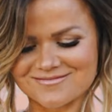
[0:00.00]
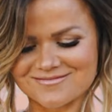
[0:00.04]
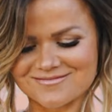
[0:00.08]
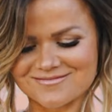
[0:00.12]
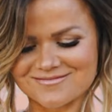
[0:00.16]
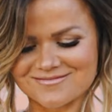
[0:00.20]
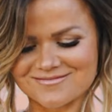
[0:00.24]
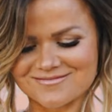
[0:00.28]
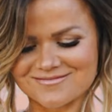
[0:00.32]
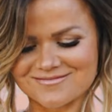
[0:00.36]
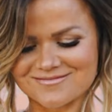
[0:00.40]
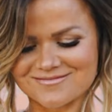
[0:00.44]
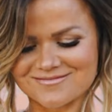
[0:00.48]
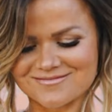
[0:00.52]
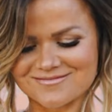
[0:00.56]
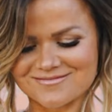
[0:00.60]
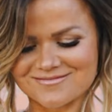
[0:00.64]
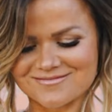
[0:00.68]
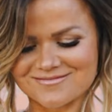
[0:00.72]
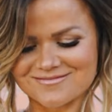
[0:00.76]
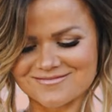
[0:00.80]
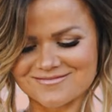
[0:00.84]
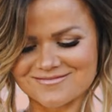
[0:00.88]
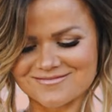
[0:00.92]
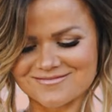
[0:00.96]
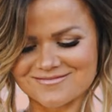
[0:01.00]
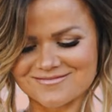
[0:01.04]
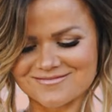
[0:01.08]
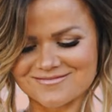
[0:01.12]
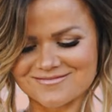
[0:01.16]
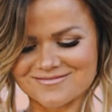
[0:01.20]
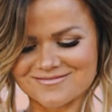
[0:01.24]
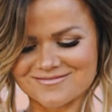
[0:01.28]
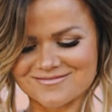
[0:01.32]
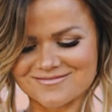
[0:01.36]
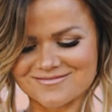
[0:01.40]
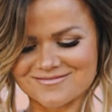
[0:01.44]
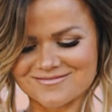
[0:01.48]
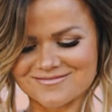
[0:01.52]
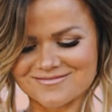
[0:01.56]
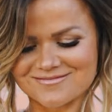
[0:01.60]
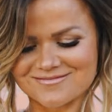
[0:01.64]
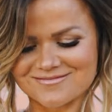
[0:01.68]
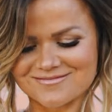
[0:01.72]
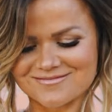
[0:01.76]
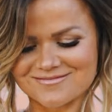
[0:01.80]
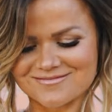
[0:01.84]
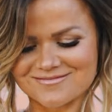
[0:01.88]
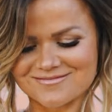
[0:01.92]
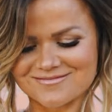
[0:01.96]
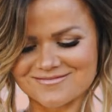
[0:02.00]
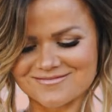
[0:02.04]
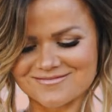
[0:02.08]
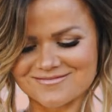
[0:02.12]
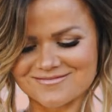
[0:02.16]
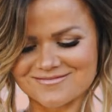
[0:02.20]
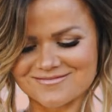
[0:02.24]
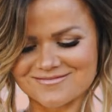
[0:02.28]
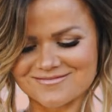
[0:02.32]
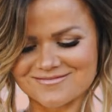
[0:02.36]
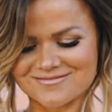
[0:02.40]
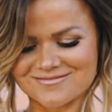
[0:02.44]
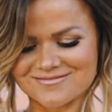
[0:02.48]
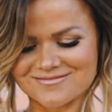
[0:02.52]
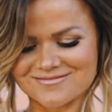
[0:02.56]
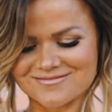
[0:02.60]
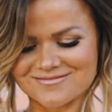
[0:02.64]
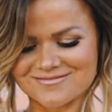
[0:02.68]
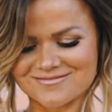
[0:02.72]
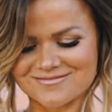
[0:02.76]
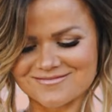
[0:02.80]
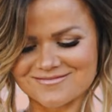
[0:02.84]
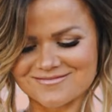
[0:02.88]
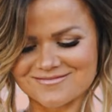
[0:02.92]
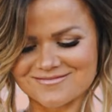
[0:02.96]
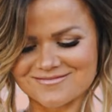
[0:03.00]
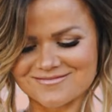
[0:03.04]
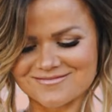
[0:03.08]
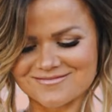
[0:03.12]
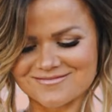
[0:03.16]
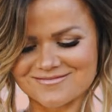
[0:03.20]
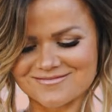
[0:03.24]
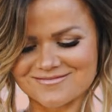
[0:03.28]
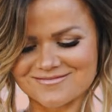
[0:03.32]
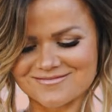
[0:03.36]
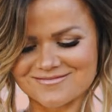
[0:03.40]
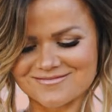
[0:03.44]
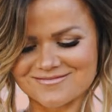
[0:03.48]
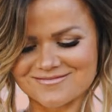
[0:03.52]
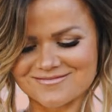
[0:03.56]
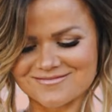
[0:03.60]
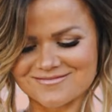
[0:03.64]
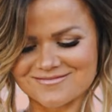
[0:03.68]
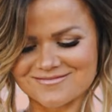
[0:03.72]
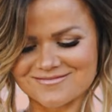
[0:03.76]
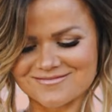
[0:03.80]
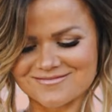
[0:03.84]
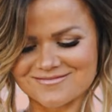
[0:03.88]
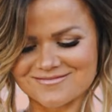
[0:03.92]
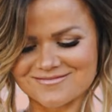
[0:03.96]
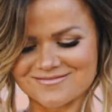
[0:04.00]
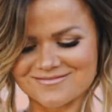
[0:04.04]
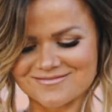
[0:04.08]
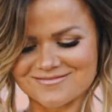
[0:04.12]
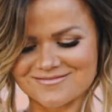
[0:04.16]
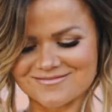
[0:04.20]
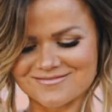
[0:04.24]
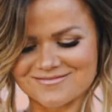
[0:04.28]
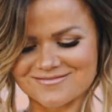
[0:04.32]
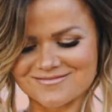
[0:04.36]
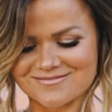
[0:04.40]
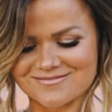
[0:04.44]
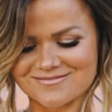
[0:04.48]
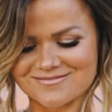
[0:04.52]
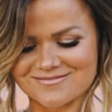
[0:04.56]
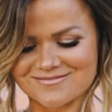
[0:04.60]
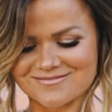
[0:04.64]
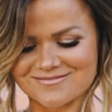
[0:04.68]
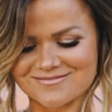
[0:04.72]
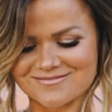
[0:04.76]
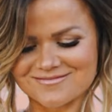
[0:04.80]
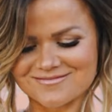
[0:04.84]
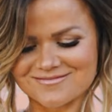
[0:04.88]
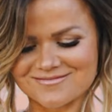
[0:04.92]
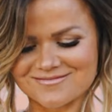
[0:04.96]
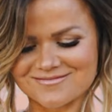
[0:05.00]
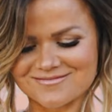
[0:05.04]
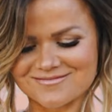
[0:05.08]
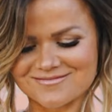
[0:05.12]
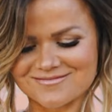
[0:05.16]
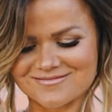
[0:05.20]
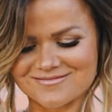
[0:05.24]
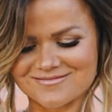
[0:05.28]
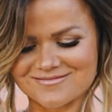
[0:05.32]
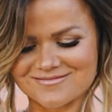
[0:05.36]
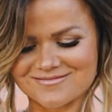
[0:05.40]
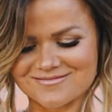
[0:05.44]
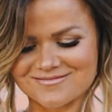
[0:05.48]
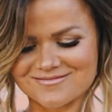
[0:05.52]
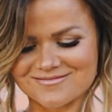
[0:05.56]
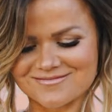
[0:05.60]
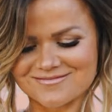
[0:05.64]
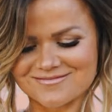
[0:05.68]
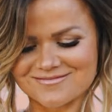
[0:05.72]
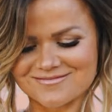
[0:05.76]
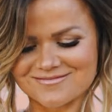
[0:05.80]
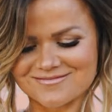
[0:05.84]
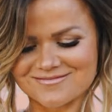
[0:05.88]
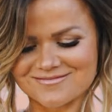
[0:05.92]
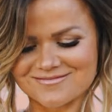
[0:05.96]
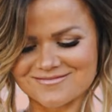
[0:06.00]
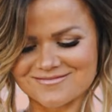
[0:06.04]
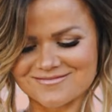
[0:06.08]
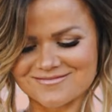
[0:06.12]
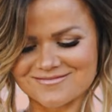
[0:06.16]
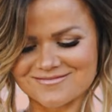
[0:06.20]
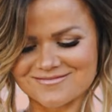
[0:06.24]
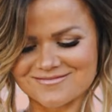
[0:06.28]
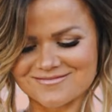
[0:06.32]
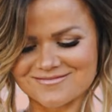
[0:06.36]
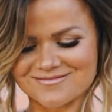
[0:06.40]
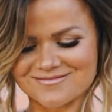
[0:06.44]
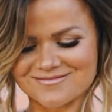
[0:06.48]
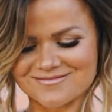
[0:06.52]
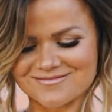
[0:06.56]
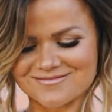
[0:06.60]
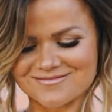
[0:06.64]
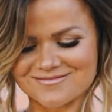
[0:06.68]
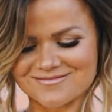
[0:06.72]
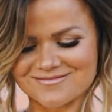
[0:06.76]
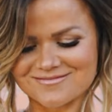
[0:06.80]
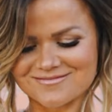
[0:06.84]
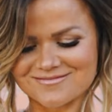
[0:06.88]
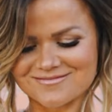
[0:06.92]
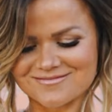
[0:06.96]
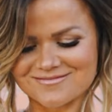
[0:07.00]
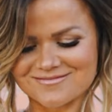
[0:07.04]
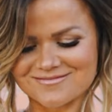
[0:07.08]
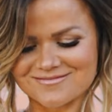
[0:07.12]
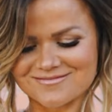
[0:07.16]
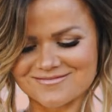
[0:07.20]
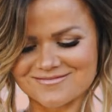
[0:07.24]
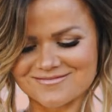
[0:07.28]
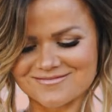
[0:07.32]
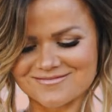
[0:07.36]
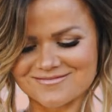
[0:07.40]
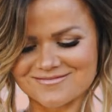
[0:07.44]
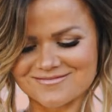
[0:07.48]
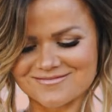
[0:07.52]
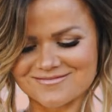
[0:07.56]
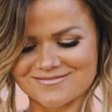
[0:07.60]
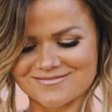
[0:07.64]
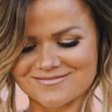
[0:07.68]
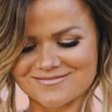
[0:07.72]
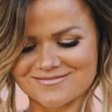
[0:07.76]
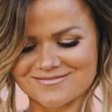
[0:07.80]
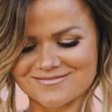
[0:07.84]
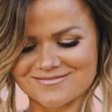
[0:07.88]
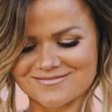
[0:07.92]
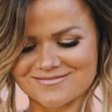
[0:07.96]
[no speech]